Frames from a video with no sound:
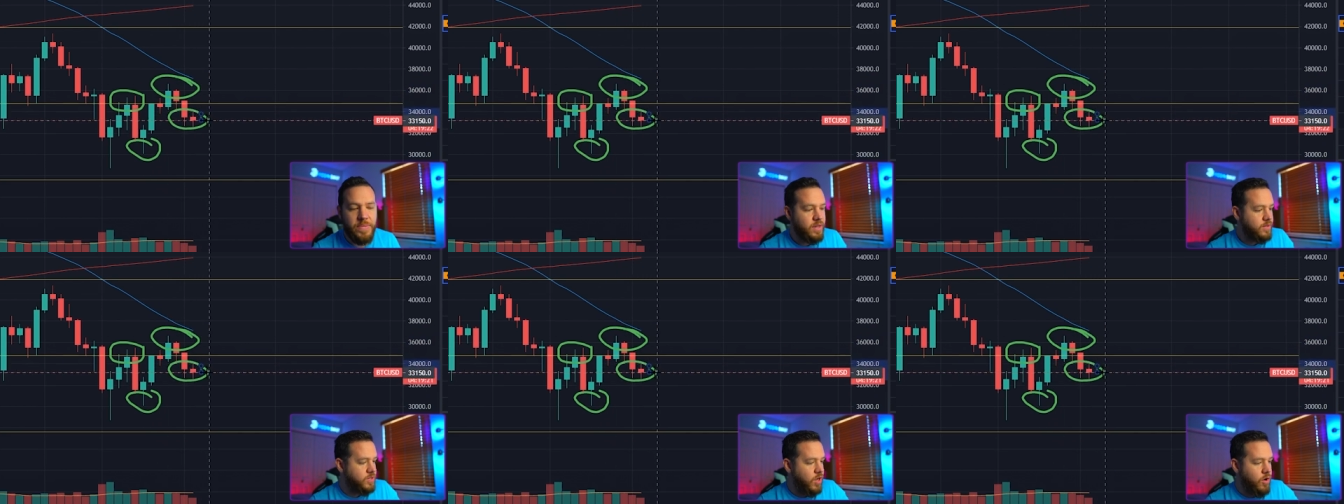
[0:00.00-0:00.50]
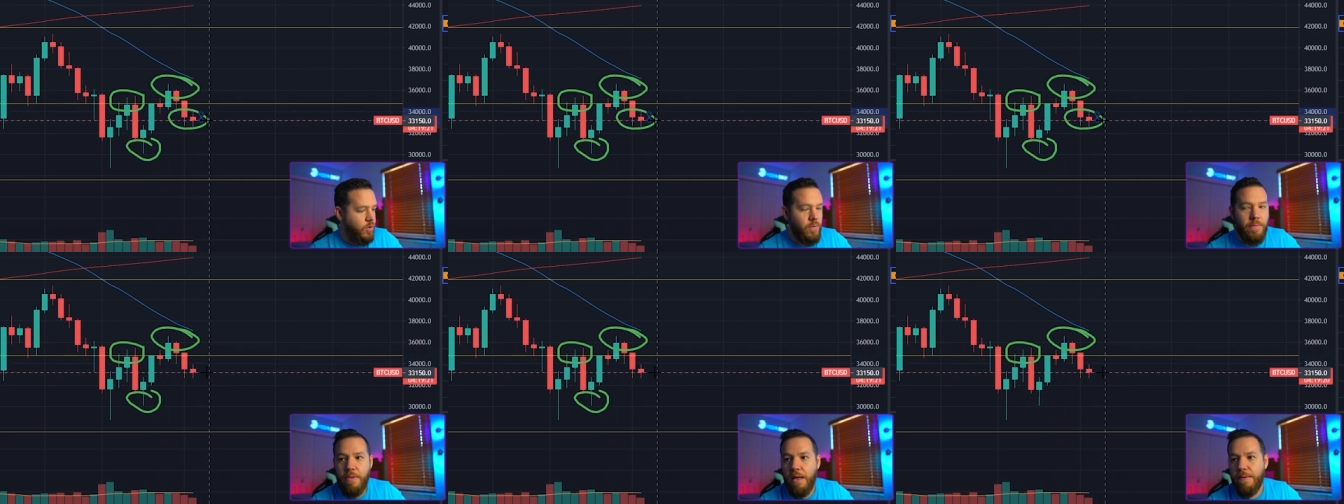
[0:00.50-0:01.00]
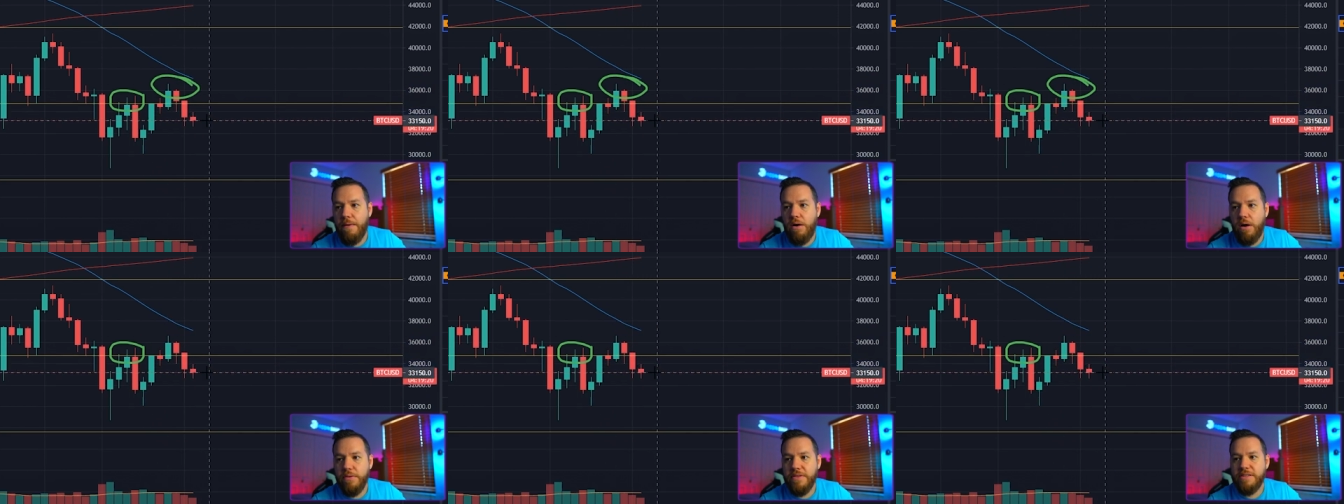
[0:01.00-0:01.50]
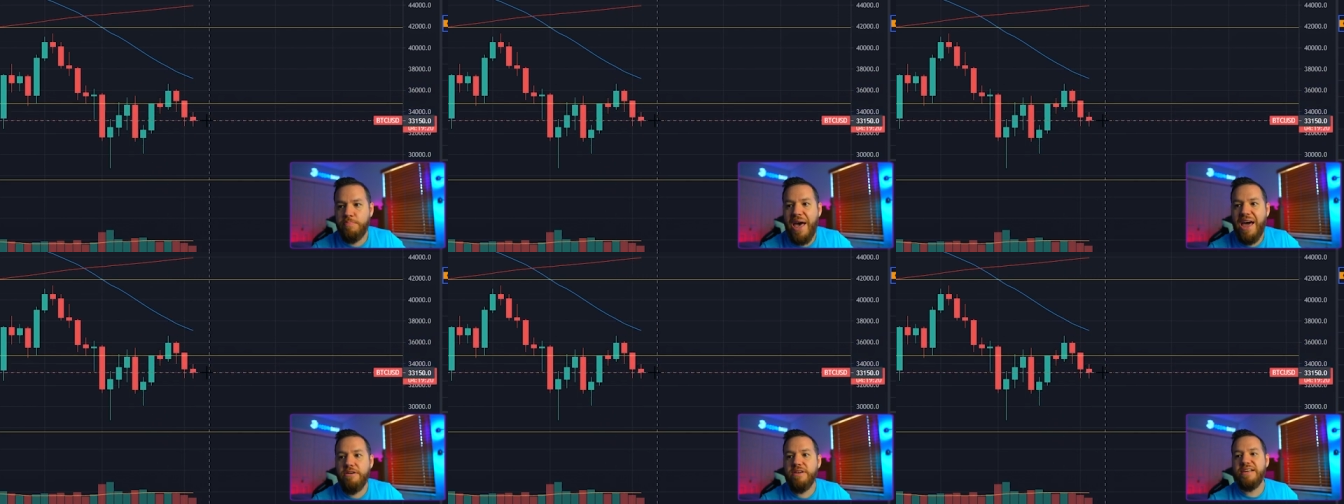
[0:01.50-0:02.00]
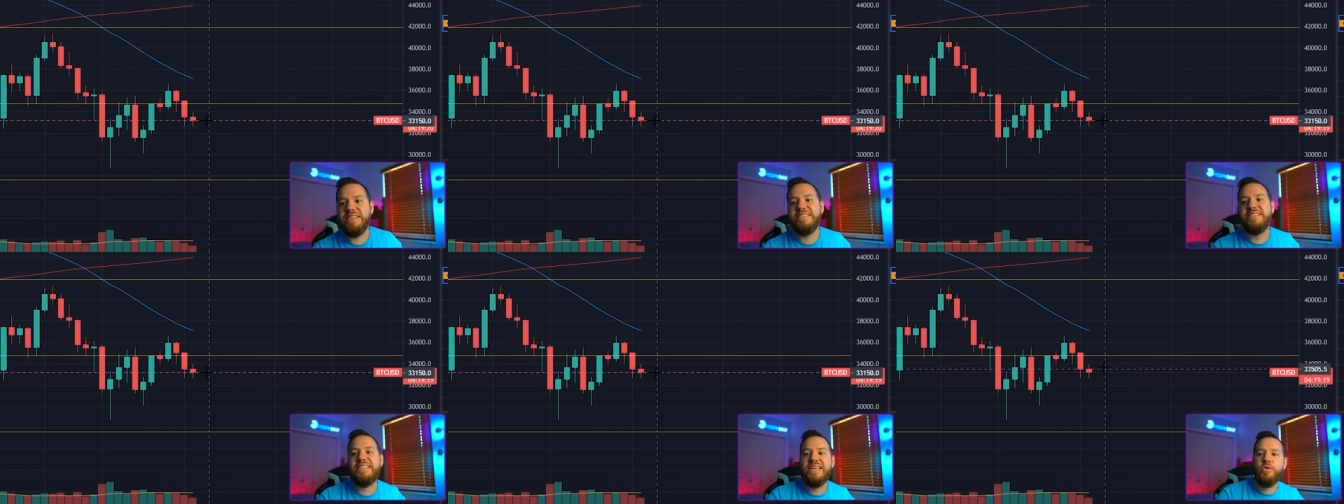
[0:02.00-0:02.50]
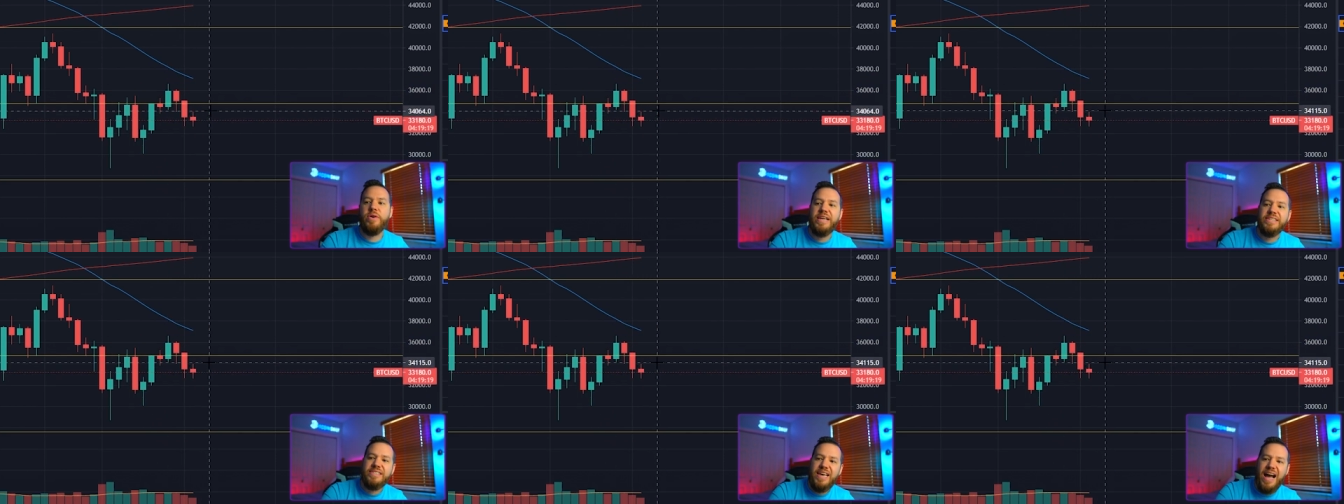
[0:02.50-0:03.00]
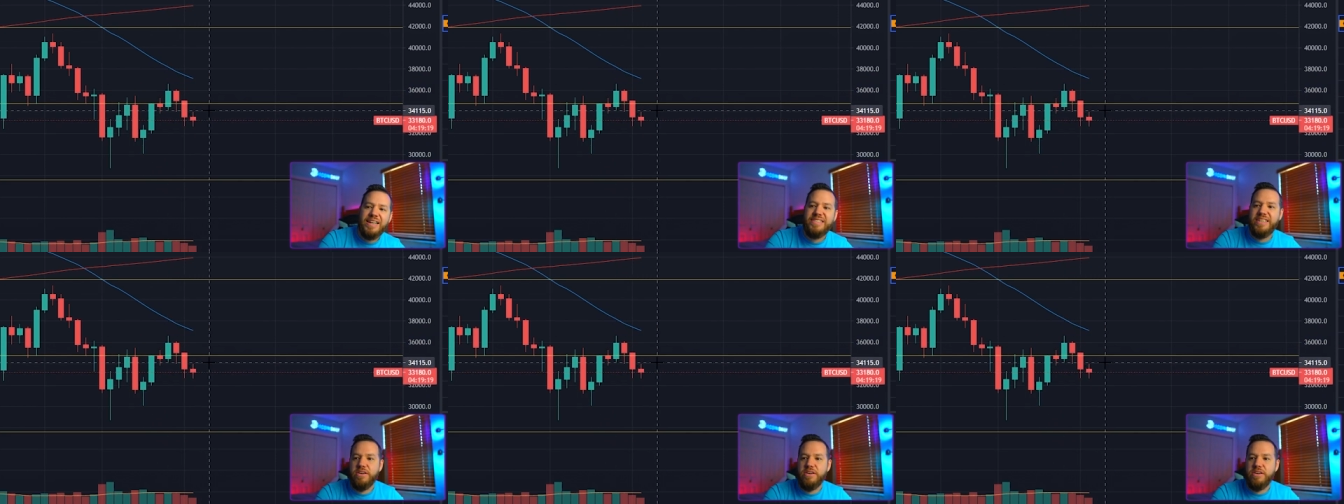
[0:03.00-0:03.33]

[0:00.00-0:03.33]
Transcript: So this pattern is still intact here.